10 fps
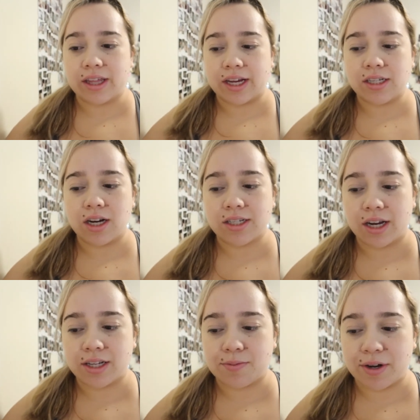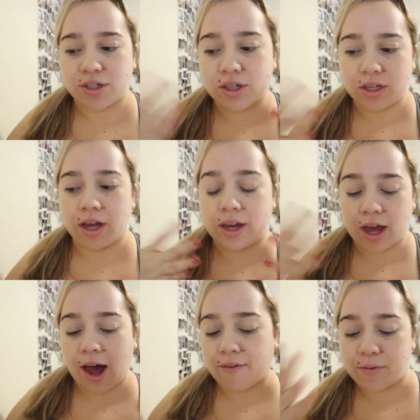Like it's not a setting spray, it's just like
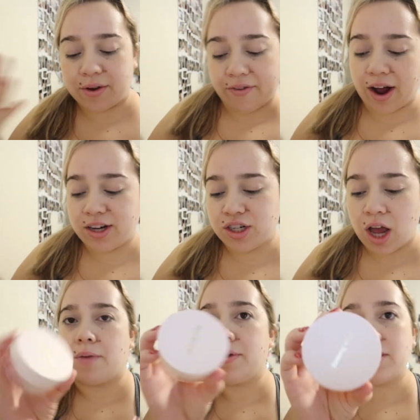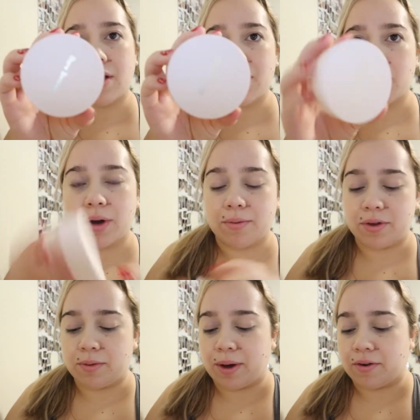have and refresh. I've been loving the Rare
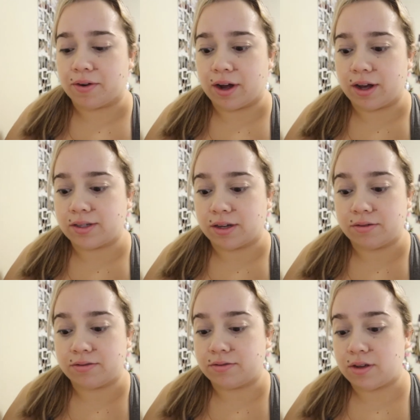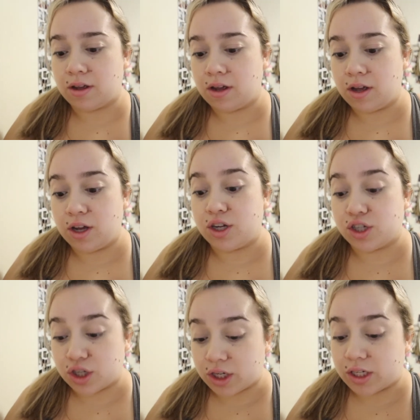Beauty powder, guys.
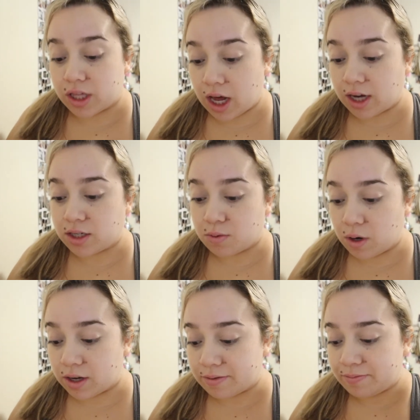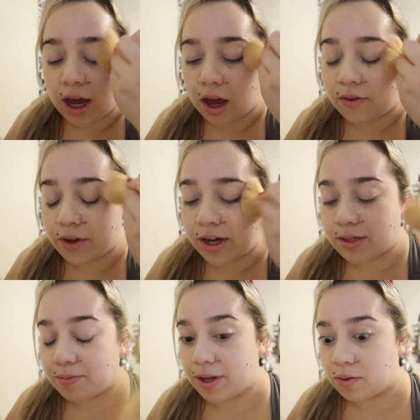She's that one. have you
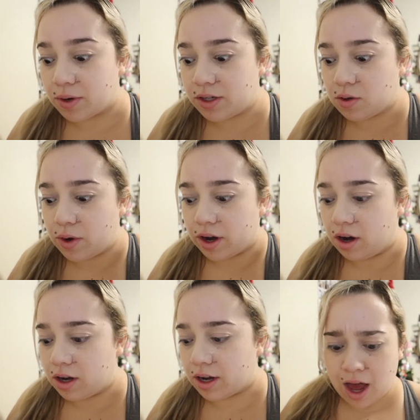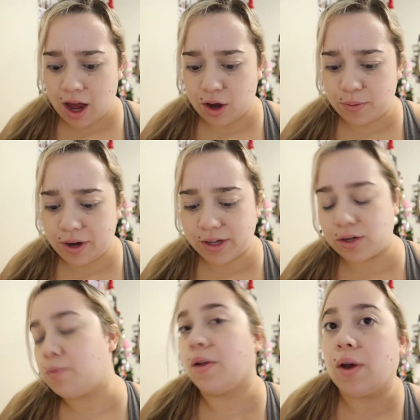guys been? What is going on? I hope you guys
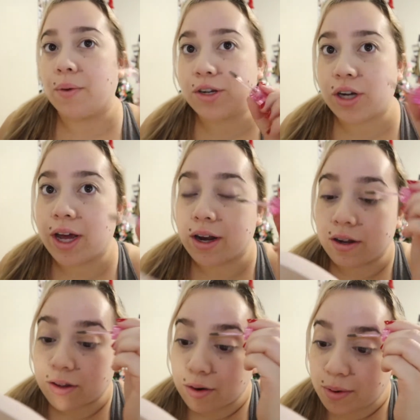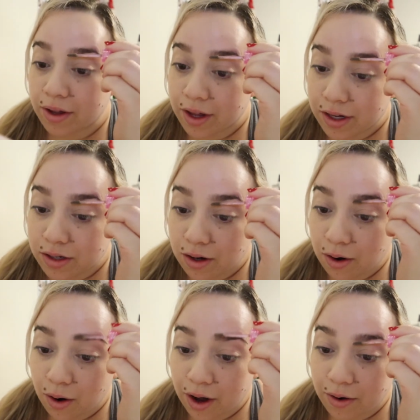are well though. I want to try to edit a little bit of this
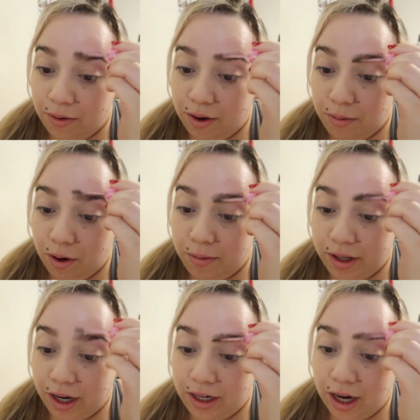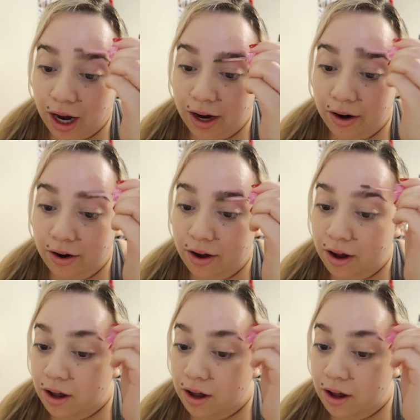so I don't come home and like tired.